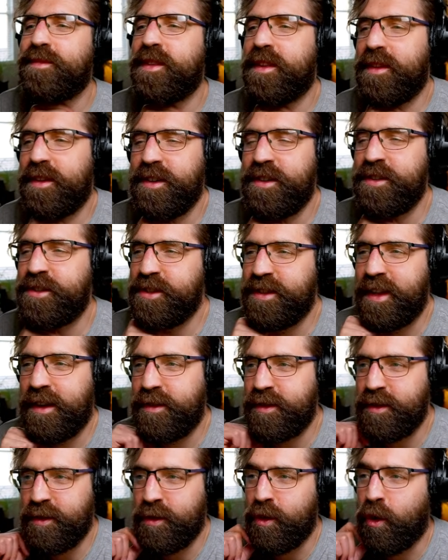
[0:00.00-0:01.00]
You should
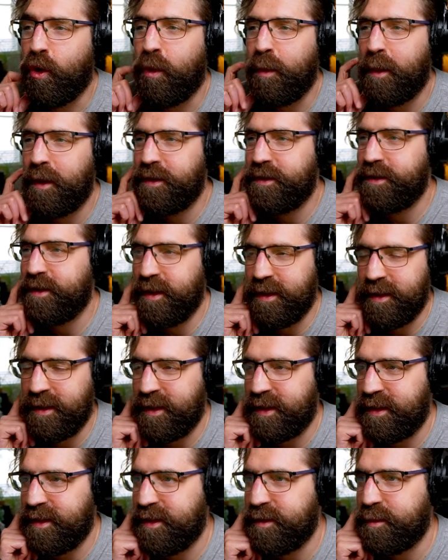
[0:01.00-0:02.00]
never do an almost
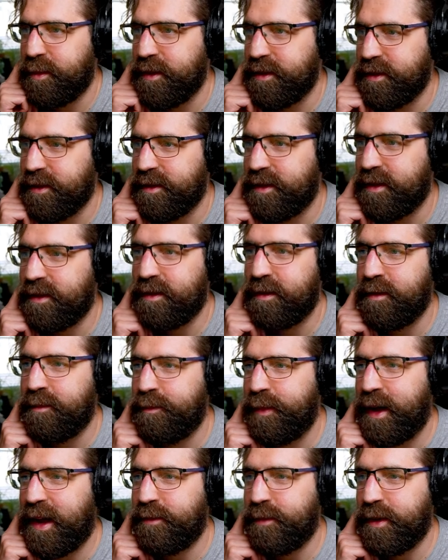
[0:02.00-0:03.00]
certainly in these puzzles. That's a
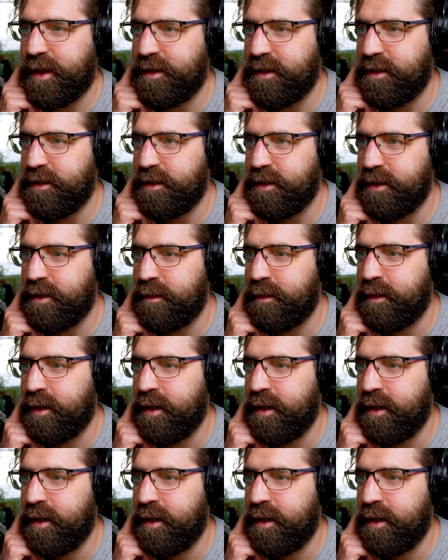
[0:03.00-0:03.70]
bad way to do them.